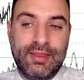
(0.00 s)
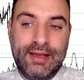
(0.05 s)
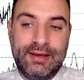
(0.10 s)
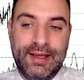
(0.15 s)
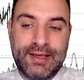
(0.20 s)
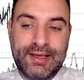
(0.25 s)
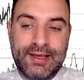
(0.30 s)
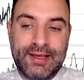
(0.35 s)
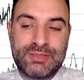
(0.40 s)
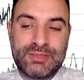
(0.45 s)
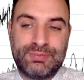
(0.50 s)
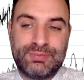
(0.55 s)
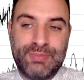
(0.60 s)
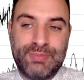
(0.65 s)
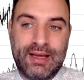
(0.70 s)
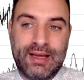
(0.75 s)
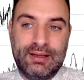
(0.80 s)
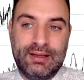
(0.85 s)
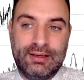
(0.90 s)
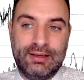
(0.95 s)
expect
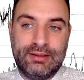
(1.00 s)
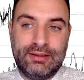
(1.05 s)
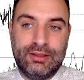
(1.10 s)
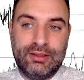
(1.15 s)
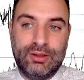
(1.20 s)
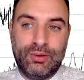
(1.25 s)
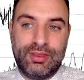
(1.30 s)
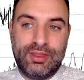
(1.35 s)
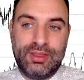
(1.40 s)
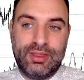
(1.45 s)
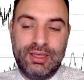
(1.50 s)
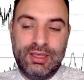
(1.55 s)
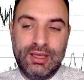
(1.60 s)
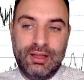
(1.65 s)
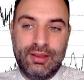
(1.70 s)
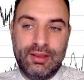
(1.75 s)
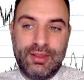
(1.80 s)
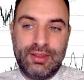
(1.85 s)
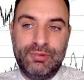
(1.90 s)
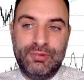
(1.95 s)

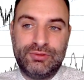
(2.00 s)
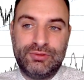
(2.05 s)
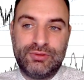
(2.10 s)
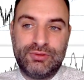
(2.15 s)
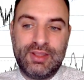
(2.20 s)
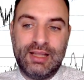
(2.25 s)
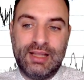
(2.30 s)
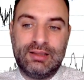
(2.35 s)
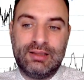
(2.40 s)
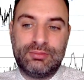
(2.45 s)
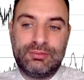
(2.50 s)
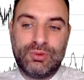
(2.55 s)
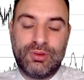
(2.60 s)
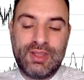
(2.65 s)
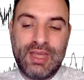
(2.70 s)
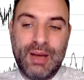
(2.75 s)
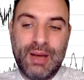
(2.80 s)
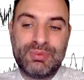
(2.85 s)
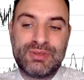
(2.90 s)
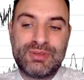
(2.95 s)
the move to
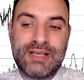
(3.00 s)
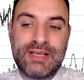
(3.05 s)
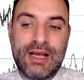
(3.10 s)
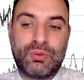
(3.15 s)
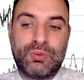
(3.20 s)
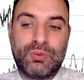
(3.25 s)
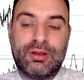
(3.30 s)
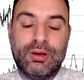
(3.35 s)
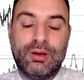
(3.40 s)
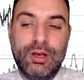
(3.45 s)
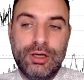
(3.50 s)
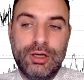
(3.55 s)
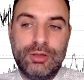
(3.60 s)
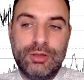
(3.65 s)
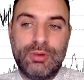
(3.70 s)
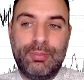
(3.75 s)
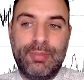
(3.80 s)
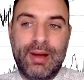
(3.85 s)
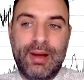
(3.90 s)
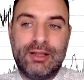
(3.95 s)
the upside with low
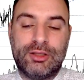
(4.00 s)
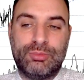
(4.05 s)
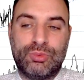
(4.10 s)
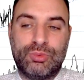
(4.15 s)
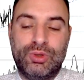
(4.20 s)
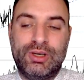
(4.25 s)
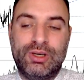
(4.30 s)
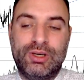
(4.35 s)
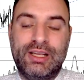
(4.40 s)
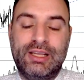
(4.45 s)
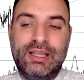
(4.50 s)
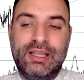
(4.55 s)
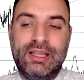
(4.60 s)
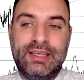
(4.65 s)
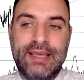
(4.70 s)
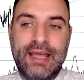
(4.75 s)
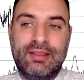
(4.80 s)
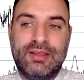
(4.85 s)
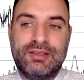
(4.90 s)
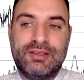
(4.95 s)
momentum would
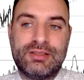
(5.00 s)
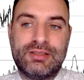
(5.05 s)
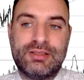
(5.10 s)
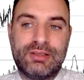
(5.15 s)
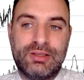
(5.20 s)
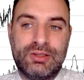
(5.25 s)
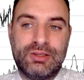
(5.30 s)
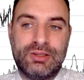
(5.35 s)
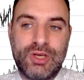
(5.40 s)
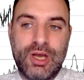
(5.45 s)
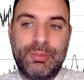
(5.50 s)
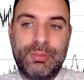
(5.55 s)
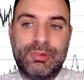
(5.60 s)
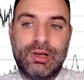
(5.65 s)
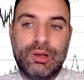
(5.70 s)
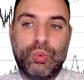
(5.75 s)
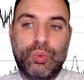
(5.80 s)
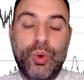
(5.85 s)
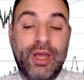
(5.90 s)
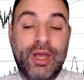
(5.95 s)
indicate this is a terminal
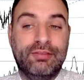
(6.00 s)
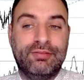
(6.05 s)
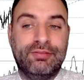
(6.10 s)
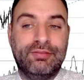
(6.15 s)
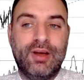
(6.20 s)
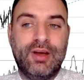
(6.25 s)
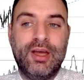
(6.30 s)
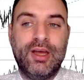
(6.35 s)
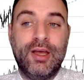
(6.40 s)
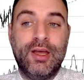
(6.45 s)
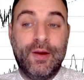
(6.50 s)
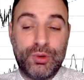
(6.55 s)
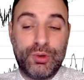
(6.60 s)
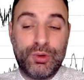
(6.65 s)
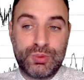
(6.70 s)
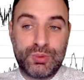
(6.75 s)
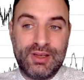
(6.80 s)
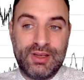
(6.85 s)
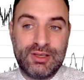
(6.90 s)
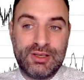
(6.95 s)
wave, which
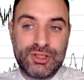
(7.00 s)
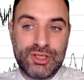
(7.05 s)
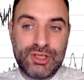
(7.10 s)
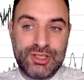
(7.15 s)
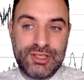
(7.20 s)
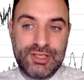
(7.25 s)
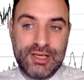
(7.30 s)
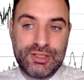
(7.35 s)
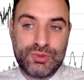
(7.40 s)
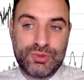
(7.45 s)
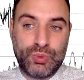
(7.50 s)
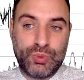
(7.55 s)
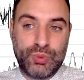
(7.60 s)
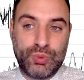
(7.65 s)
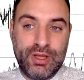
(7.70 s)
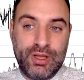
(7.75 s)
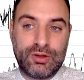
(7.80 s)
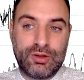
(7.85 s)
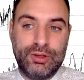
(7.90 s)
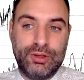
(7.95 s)
would then suggest we're either
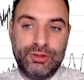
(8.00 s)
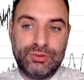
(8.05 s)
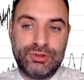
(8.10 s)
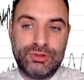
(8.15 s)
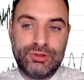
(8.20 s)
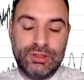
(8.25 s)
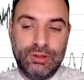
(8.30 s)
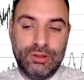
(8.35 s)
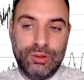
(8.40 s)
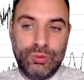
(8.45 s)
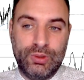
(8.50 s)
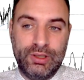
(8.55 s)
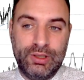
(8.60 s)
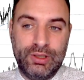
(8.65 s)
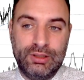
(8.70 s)
going to turn lower